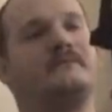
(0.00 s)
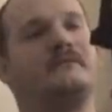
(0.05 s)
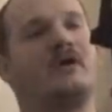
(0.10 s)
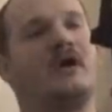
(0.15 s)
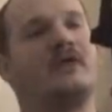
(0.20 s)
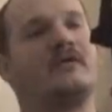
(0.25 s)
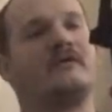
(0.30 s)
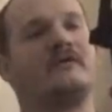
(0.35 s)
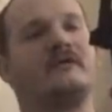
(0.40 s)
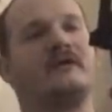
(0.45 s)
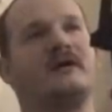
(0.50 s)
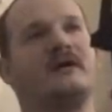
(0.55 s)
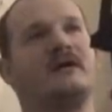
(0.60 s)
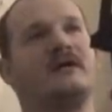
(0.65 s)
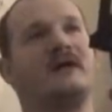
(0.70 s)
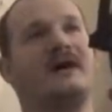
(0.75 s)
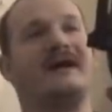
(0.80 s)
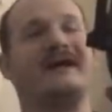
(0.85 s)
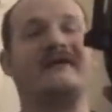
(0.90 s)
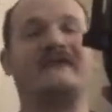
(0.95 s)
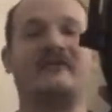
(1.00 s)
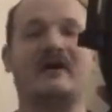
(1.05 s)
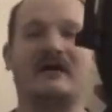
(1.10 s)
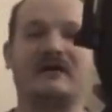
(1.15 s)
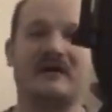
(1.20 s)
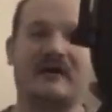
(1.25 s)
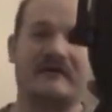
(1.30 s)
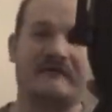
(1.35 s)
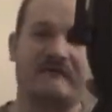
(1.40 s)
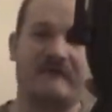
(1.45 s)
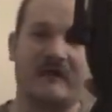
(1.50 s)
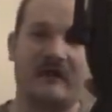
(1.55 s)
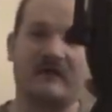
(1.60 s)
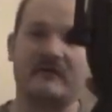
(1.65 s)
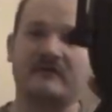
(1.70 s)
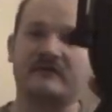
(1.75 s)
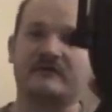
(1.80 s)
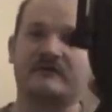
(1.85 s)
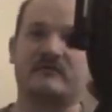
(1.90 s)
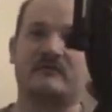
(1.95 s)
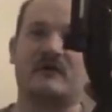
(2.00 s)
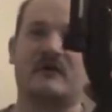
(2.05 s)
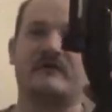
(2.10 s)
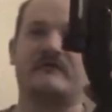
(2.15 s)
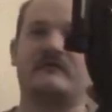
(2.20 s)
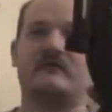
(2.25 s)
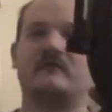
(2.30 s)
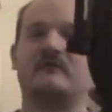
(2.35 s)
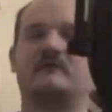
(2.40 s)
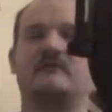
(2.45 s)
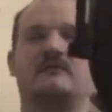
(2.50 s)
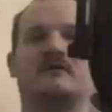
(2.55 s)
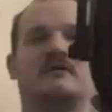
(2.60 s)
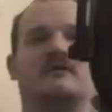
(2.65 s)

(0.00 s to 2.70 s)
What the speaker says: Other than that, I have not yet fired this rifle,